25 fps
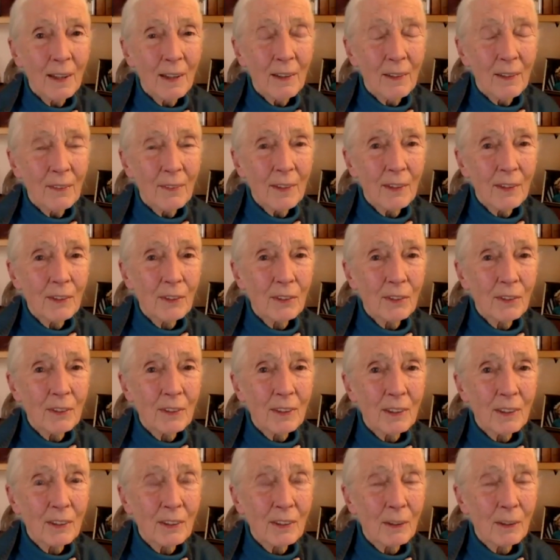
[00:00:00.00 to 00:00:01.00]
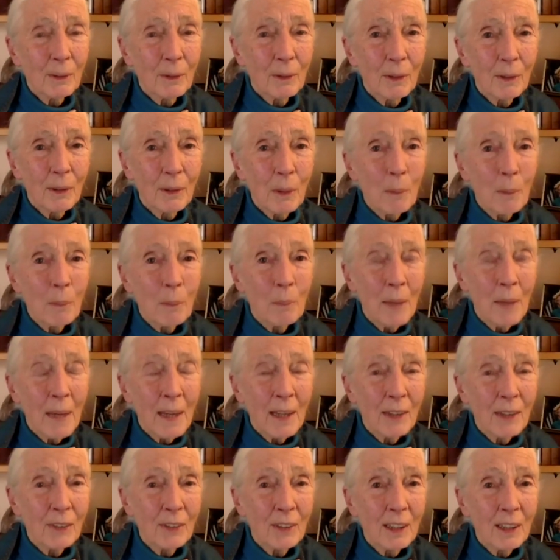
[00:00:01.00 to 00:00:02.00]
this is an
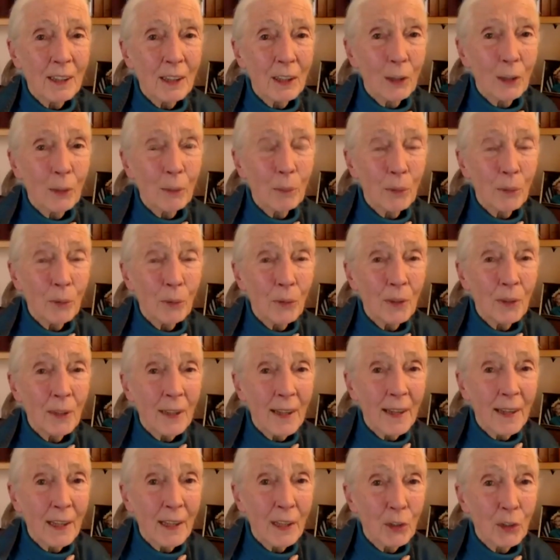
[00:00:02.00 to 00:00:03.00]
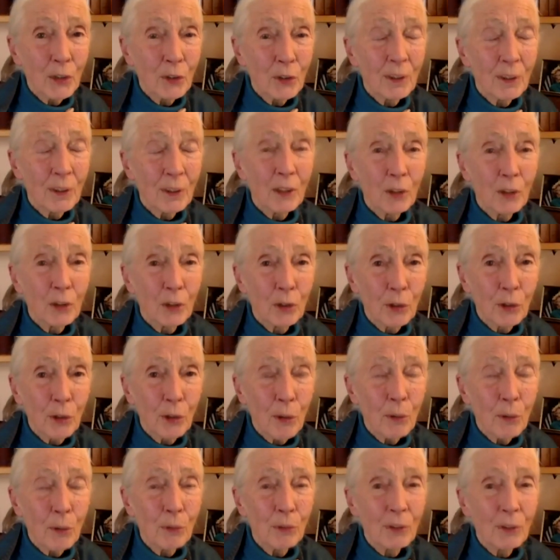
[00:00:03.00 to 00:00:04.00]
amazing communication. It
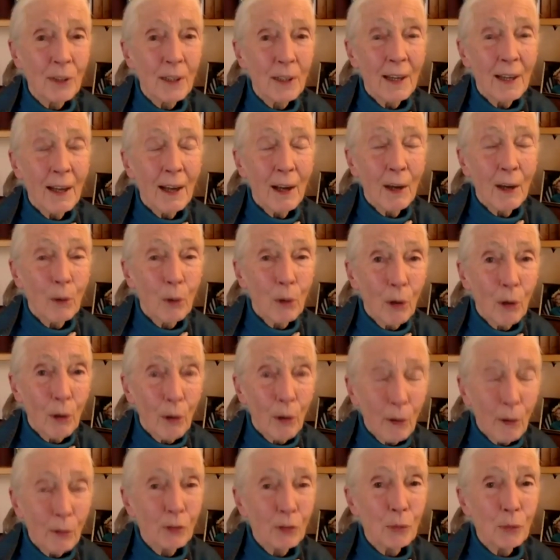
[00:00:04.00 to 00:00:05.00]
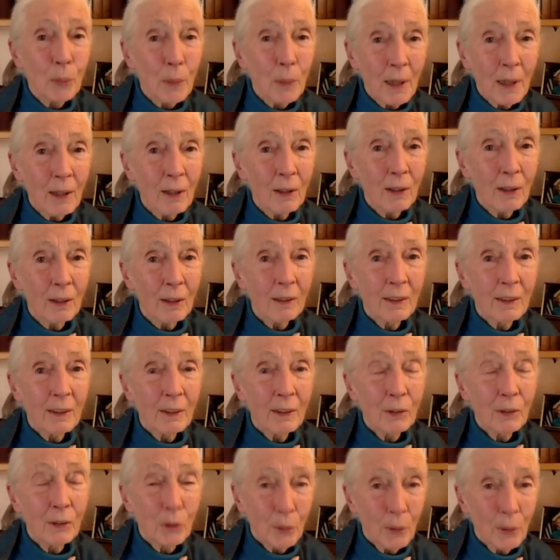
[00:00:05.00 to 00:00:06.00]
shows how close we are
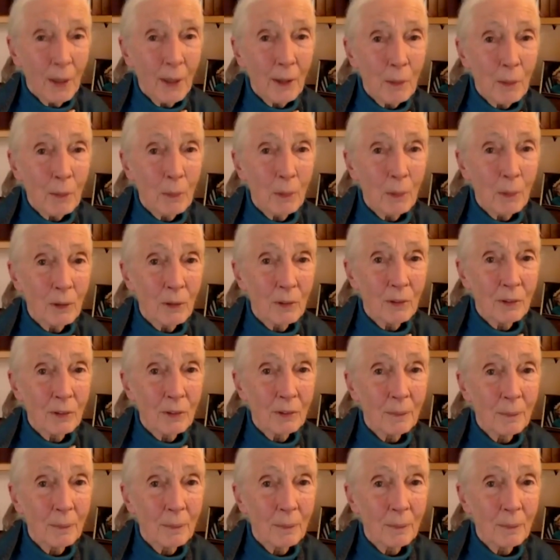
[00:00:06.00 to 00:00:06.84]
to animals.